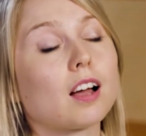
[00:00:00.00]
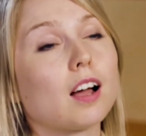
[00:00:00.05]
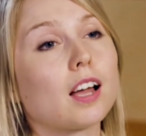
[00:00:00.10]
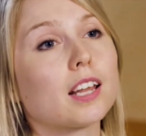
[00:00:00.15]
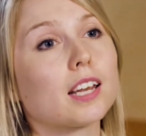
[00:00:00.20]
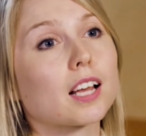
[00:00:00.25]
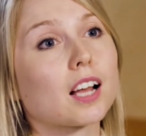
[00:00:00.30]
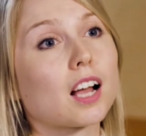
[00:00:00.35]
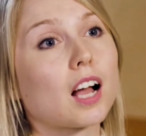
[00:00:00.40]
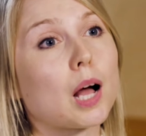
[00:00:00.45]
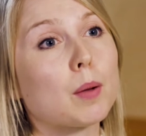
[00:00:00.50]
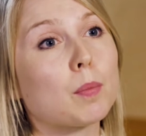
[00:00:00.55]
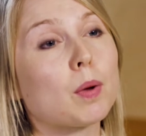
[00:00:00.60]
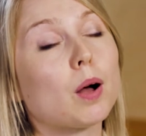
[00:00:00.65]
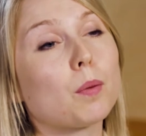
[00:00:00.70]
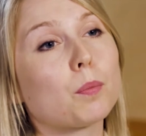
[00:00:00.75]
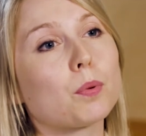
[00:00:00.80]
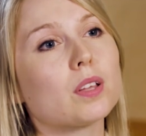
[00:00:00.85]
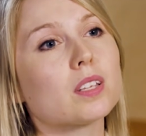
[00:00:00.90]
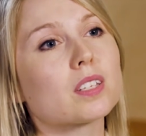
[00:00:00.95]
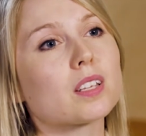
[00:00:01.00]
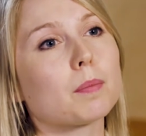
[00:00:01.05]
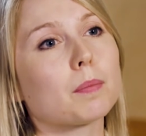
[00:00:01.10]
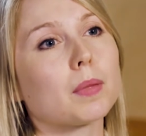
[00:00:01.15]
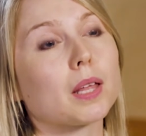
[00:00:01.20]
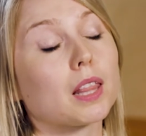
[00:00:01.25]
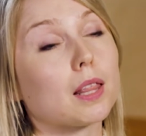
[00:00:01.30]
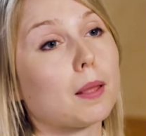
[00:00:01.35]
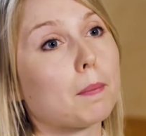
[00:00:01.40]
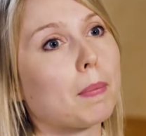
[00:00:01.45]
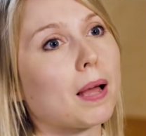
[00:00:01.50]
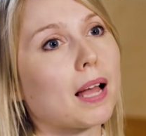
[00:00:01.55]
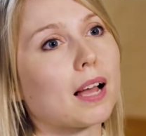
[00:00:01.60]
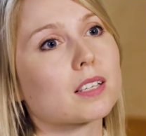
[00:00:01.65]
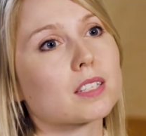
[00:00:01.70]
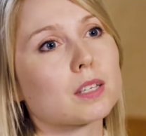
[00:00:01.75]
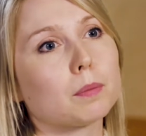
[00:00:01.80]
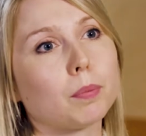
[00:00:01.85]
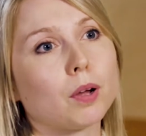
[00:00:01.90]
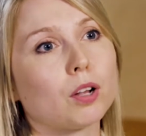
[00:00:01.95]
kind of come up with something that
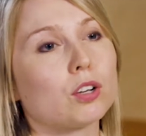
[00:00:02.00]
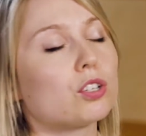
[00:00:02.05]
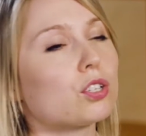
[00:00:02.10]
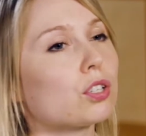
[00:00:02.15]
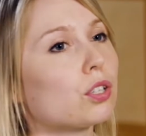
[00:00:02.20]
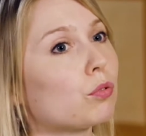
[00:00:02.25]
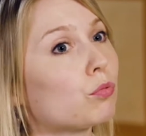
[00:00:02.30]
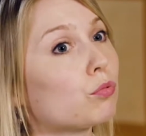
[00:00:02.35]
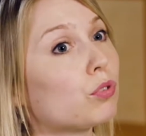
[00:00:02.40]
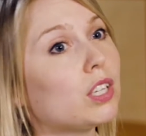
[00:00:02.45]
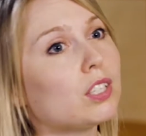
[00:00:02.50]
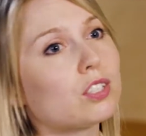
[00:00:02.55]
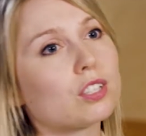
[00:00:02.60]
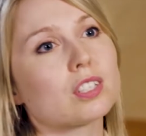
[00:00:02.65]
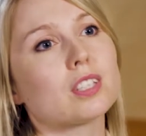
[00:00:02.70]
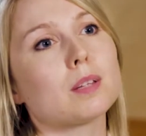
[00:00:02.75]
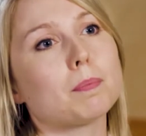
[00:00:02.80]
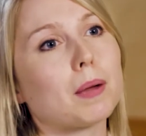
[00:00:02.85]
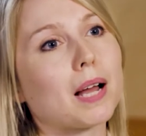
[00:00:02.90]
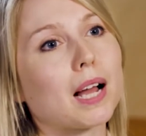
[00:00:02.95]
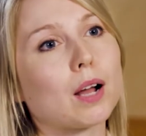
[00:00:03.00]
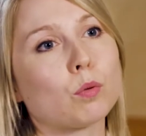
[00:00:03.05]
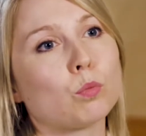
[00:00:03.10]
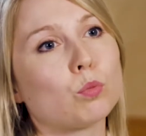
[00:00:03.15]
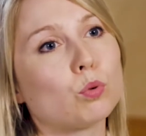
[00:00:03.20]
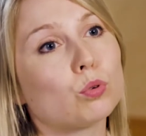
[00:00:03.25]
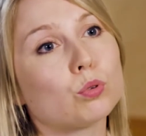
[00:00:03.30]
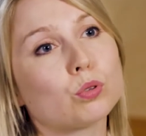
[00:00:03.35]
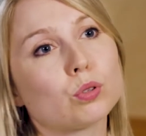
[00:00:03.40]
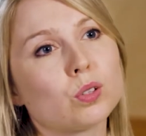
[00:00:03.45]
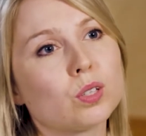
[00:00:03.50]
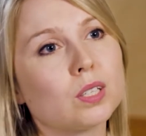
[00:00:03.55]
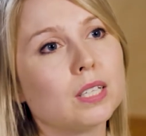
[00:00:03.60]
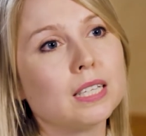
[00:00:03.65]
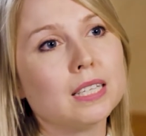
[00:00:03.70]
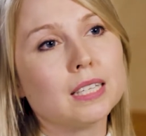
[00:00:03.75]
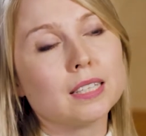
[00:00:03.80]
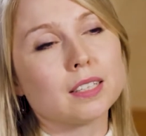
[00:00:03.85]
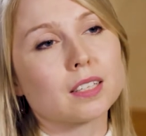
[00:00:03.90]
packs a punch, that reaches the back wall,